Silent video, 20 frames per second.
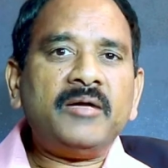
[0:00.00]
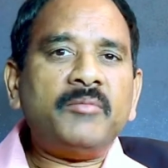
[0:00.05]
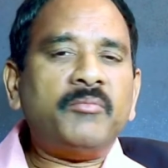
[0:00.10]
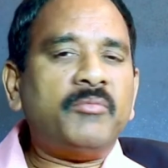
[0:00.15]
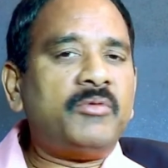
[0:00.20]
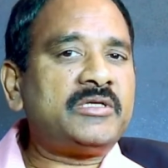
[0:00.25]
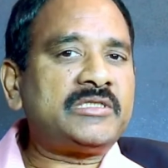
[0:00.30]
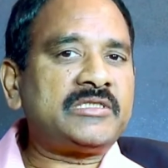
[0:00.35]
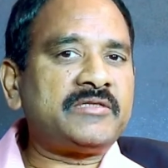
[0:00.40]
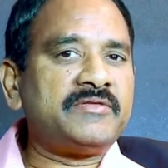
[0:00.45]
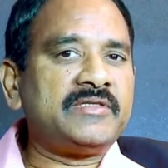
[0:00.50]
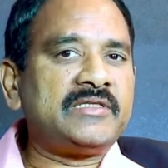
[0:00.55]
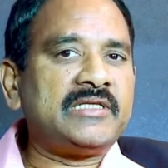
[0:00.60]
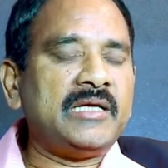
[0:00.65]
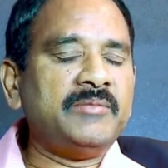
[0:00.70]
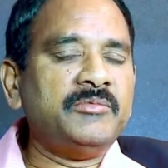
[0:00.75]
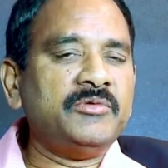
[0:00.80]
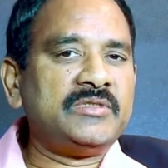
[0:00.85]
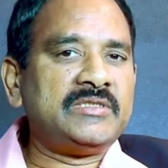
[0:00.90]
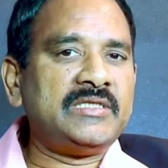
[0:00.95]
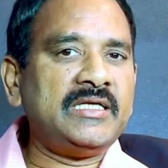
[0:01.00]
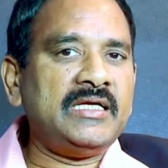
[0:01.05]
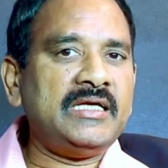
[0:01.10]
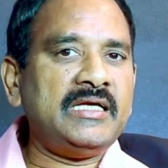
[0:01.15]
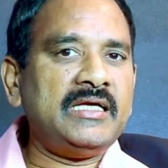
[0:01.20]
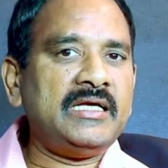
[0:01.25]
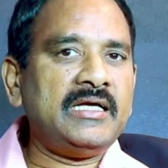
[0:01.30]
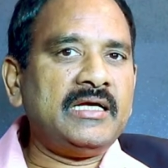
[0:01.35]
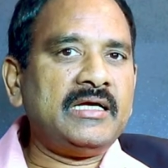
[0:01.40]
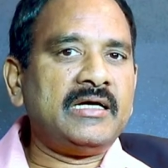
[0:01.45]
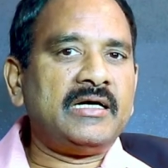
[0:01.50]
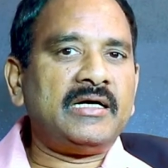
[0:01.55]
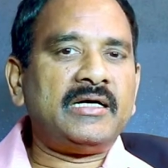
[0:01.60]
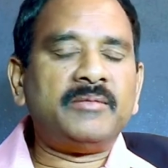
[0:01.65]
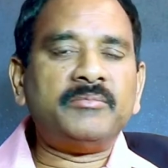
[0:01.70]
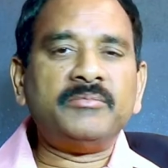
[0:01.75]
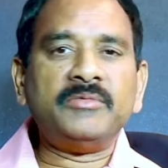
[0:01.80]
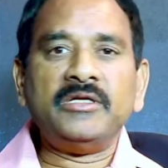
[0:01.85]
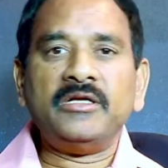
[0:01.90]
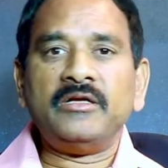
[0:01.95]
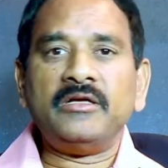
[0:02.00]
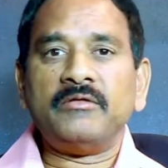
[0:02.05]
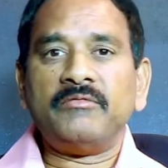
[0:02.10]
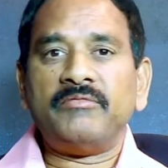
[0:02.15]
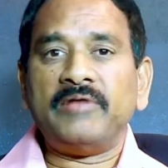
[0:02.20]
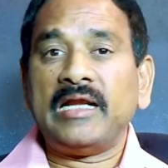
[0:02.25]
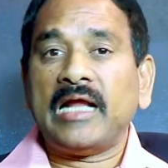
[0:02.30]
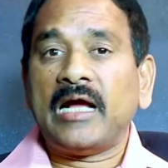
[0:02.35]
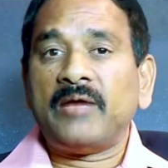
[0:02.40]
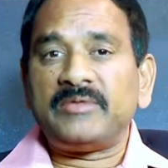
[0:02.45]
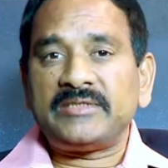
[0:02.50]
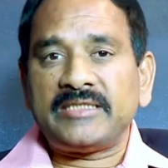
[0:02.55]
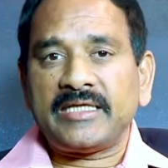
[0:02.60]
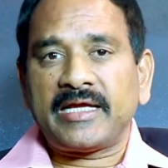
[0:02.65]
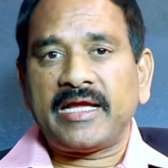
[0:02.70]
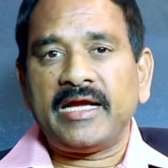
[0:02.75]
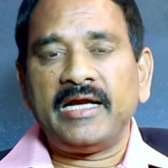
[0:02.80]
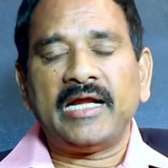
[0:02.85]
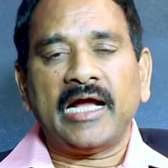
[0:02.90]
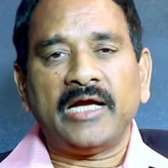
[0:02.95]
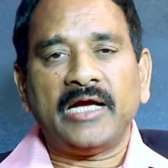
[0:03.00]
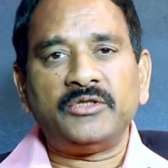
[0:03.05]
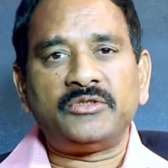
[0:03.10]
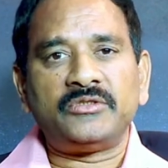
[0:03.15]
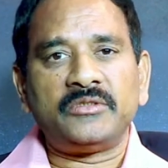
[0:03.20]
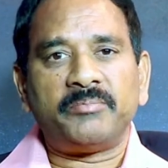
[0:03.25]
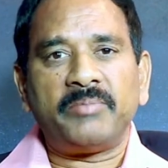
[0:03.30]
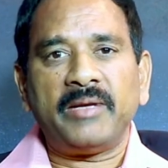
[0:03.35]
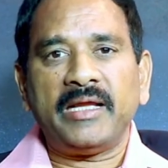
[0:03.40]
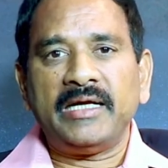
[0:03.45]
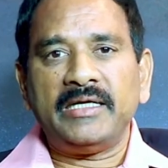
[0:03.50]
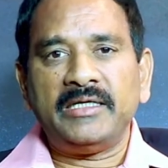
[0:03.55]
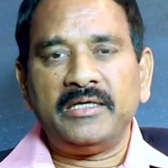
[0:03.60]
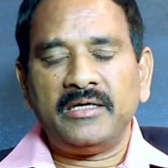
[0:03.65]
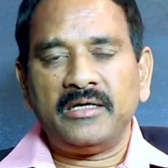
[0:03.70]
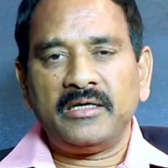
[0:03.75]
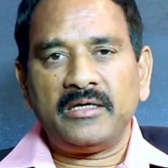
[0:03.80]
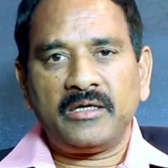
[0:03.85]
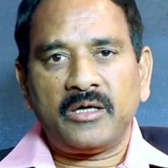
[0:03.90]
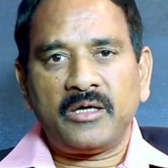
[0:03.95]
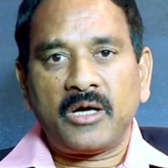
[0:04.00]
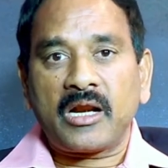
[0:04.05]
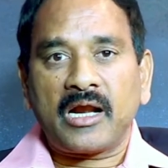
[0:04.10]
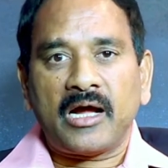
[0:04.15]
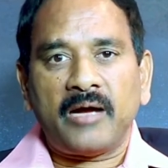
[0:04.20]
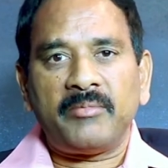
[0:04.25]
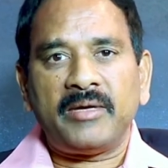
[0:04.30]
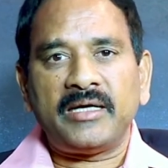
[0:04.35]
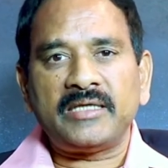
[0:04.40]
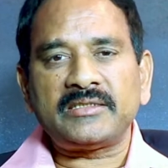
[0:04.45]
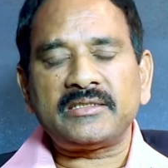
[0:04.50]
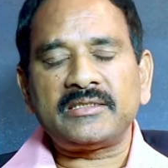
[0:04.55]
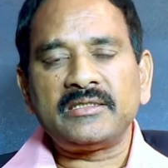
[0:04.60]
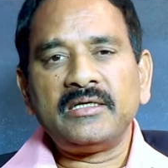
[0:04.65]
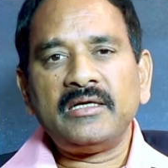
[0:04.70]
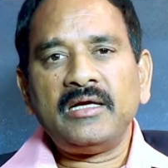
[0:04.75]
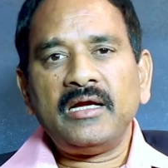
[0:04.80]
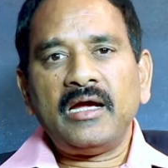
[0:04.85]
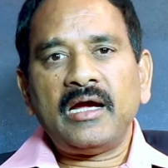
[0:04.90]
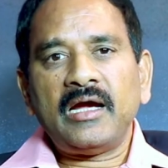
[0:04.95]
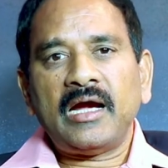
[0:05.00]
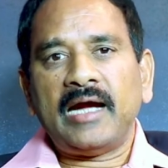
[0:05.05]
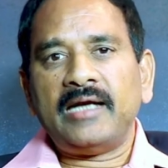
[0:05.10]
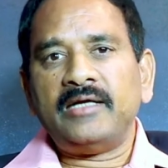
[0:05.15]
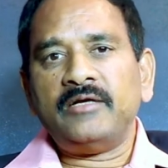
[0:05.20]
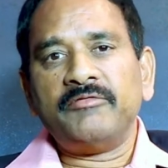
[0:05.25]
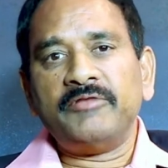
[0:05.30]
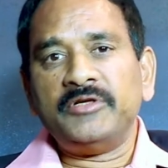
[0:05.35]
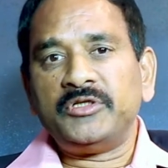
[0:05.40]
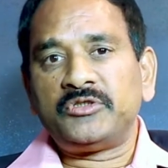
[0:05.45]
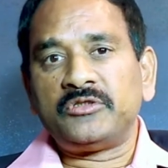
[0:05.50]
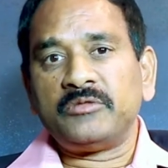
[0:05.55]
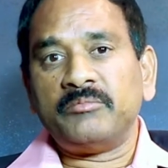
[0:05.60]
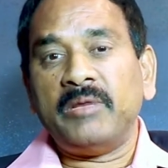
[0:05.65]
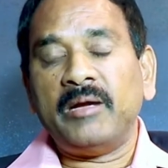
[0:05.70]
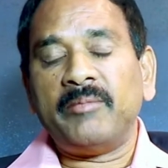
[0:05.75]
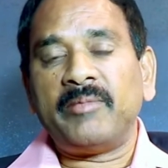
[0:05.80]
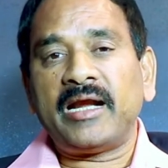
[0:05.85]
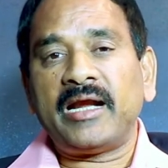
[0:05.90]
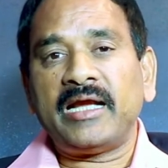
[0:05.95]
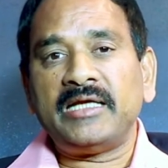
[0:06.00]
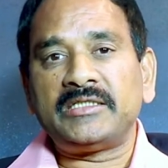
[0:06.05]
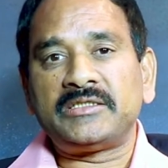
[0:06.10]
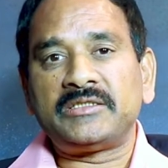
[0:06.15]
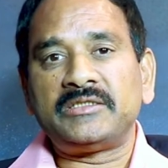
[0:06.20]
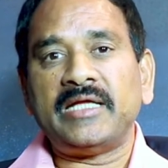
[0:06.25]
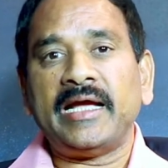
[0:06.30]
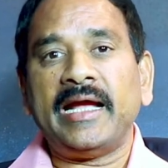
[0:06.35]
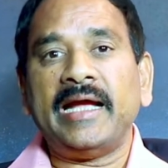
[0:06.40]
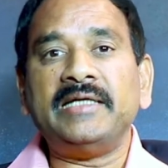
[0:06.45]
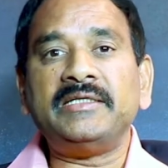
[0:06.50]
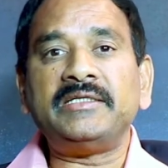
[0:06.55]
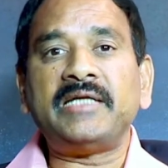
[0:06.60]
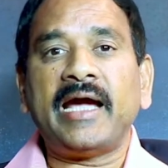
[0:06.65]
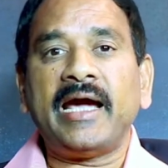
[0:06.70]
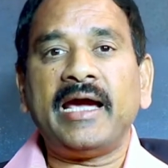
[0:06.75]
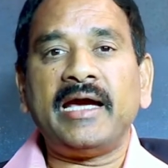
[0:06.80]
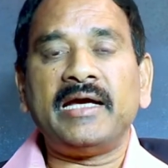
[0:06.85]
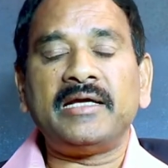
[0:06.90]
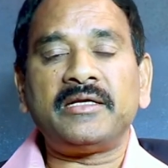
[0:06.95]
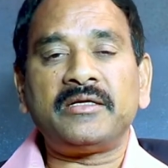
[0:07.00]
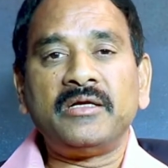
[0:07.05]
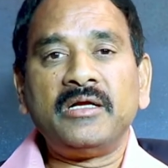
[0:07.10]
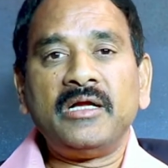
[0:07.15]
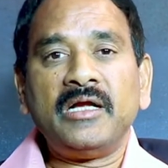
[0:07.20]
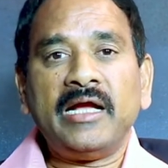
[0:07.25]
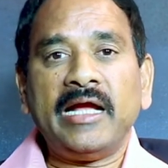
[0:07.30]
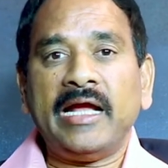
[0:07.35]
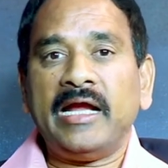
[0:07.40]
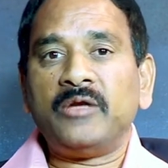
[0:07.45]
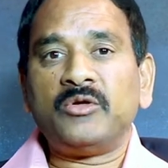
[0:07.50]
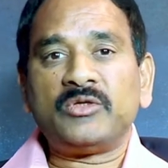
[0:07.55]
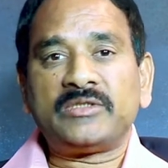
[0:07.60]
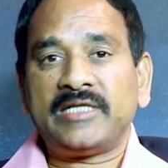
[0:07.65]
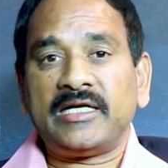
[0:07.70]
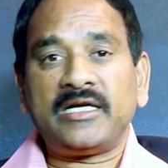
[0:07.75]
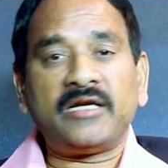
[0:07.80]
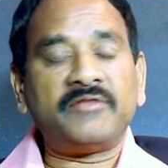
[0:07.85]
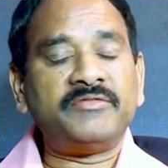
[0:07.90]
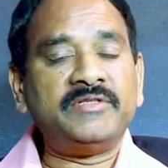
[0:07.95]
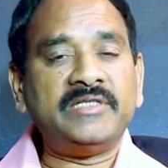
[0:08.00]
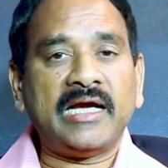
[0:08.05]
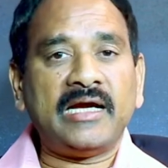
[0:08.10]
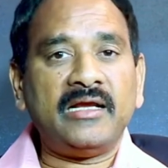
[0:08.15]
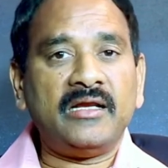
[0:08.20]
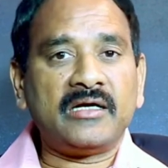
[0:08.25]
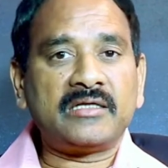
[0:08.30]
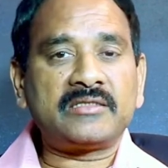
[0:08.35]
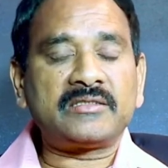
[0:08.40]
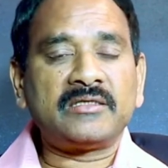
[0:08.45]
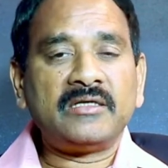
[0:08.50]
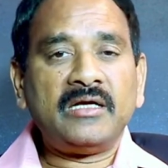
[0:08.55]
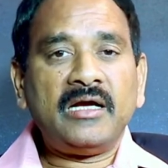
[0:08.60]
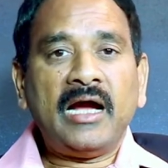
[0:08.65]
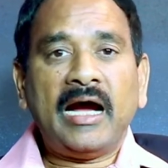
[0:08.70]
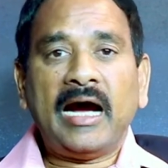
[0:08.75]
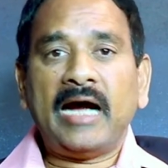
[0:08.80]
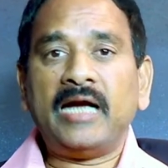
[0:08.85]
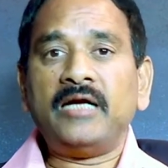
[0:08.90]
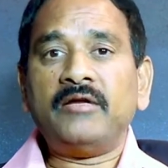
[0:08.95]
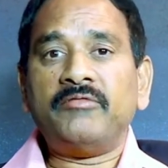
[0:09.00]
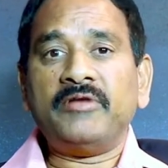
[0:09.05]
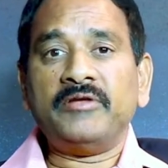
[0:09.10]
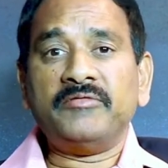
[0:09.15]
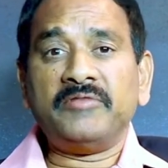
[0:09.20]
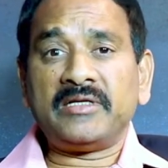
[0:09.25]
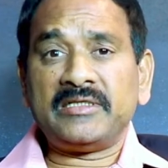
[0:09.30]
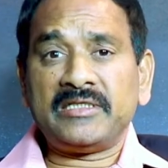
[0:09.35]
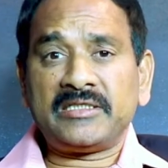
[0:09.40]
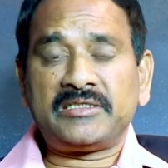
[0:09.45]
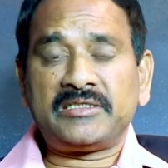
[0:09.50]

most of the time you see uh, you, when I was a kid I used to play dramas and we used to memorize the entire you know set of dialogues and when we are on the